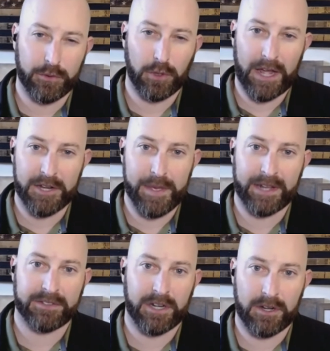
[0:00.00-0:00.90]
do a lot of
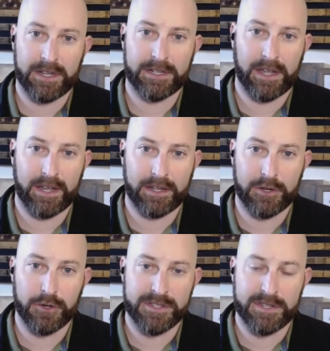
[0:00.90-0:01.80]
humanitarian
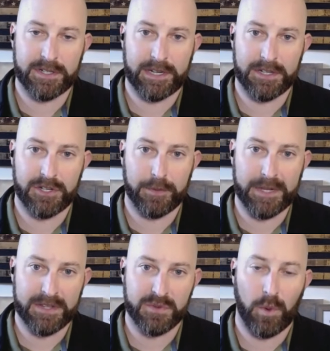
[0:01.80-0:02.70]
goods and
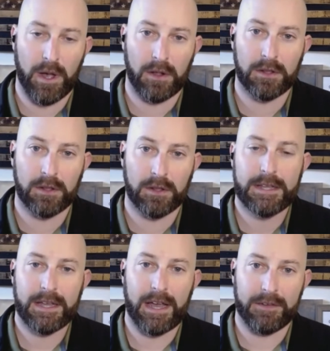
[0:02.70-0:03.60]
shipping as well
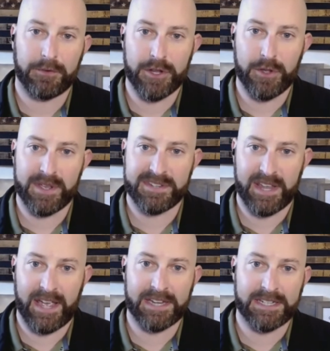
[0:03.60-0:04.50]
for
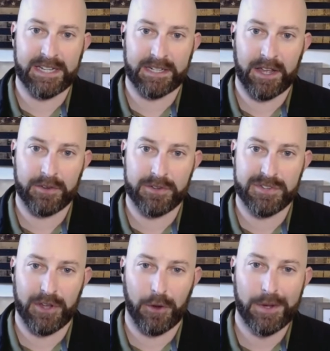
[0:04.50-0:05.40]
USAID and others.
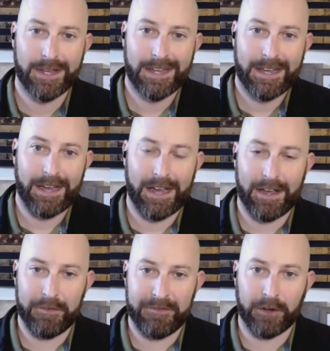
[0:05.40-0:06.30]
So
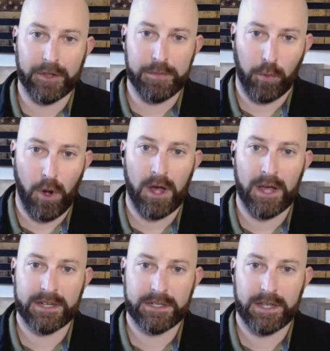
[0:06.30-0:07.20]
fairly
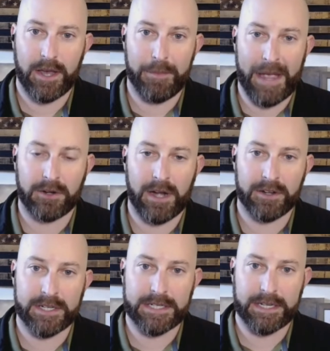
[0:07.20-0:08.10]
broad
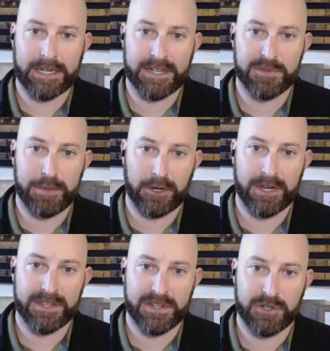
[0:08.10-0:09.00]
background and
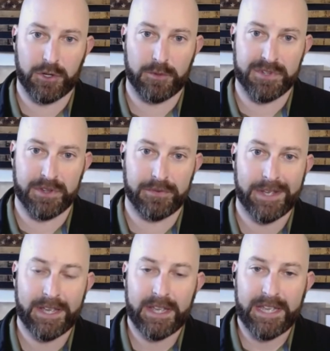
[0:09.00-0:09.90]
experience in terms of
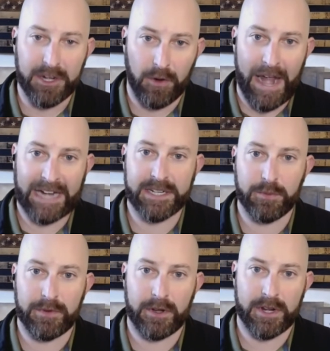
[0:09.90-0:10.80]

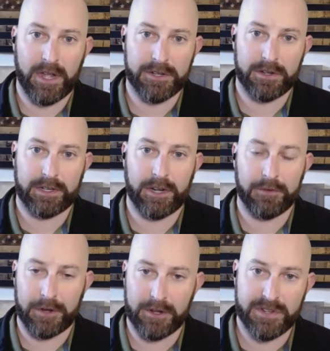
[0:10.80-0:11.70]
interacting with
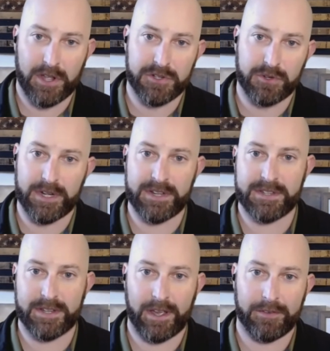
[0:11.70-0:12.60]
various
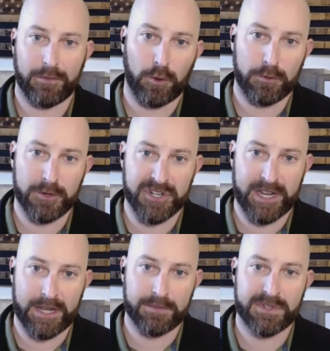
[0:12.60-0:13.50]
countries, foreign
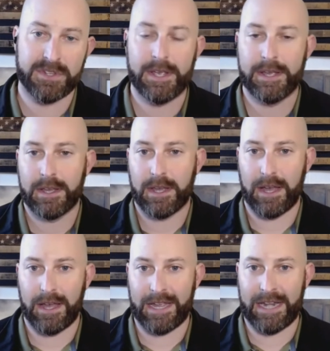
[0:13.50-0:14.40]
regimes,
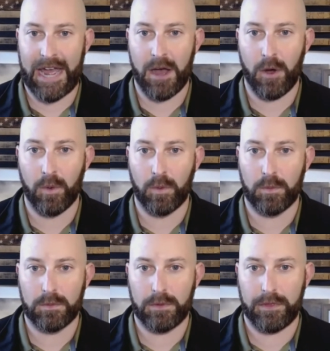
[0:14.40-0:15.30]
and how
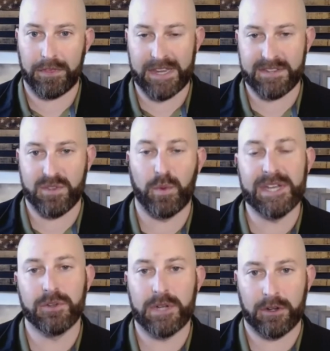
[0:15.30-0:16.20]
things that
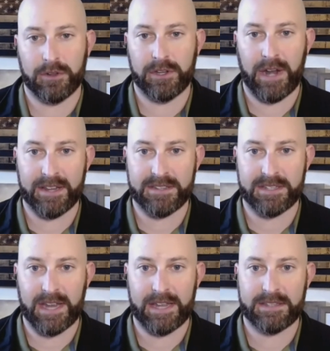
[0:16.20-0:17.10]
we do here in the United
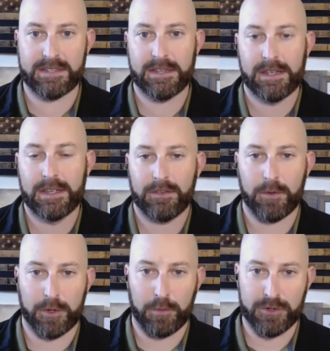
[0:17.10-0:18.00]
States
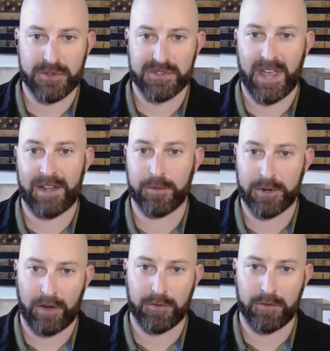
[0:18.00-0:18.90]
from a commercial side, from
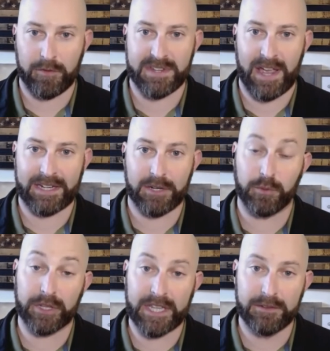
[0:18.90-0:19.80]
a government side, can
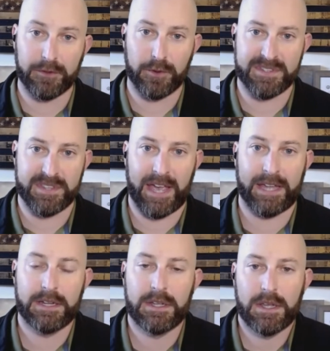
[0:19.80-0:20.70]
really influence
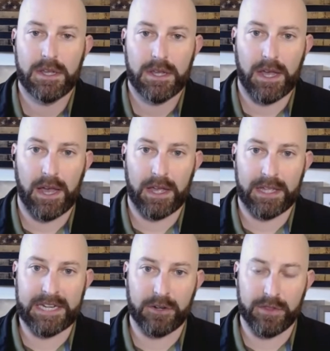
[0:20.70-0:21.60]
that.
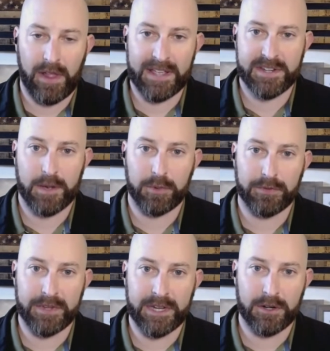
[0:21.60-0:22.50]
And here in the last couple
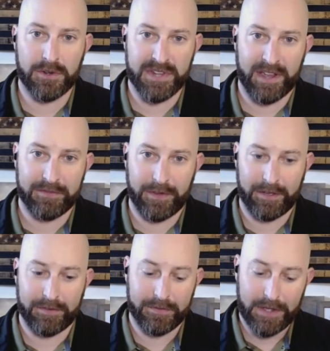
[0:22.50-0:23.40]
of years, I've
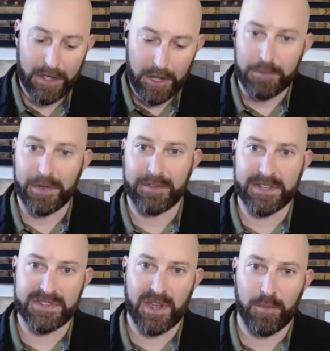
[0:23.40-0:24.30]

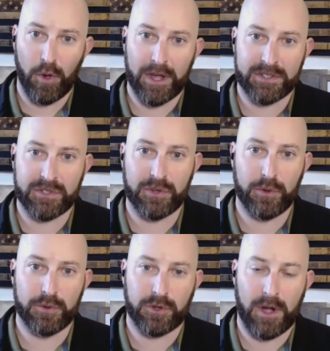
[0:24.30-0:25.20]
pivoted somewhat
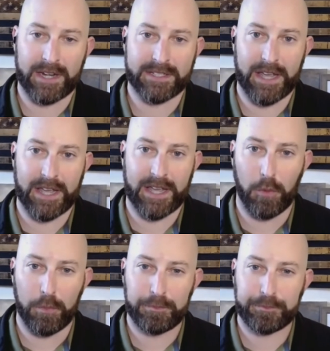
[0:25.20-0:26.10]
to trying to
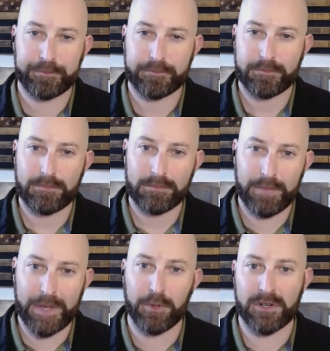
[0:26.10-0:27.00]
help
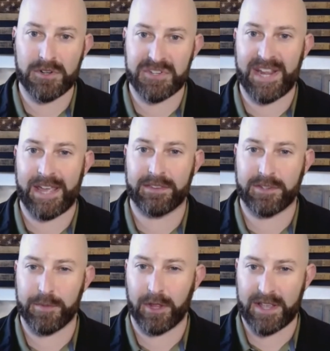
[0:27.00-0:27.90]
people understand
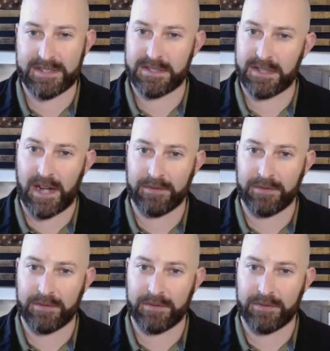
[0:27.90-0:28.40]
some of the lessons that